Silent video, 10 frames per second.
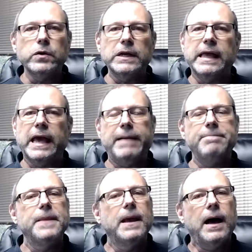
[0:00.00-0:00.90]
it again,
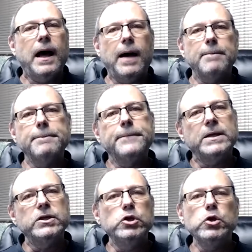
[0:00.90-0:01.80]
but
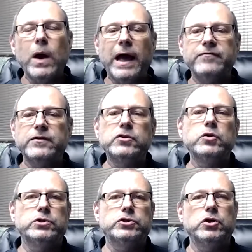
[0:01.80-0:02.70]
you have to do
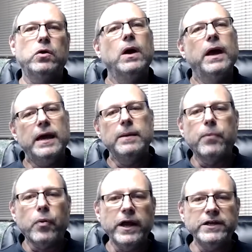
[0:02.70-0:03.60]
it too.
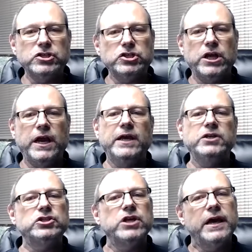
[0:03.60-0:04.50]
Embrace
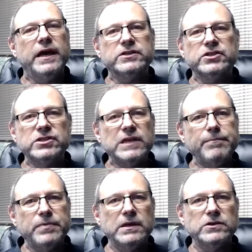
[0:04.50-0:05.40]
change, accept
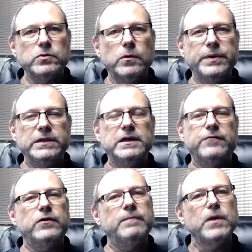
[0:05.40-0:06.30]
things will be
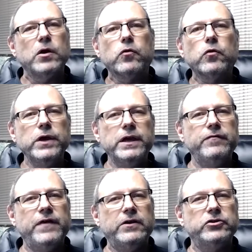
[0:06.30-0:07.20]
different,
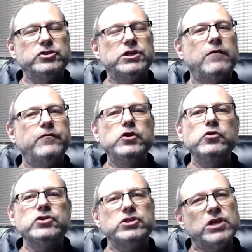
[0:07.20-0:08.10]
reinvent yourself,
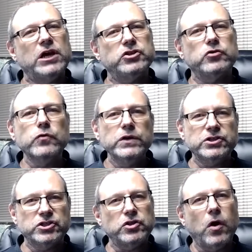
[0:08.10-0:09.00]
use this as a
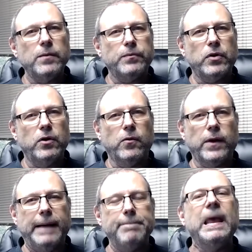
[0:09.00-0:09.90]
restart program,
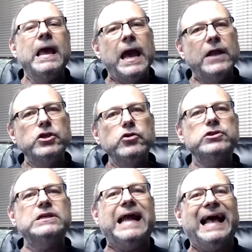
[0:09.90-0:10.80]
and use
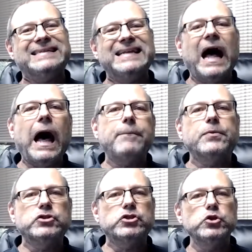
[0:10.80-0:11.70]
it as an
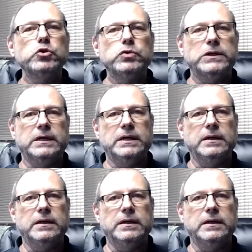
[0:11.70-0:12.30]
opportunity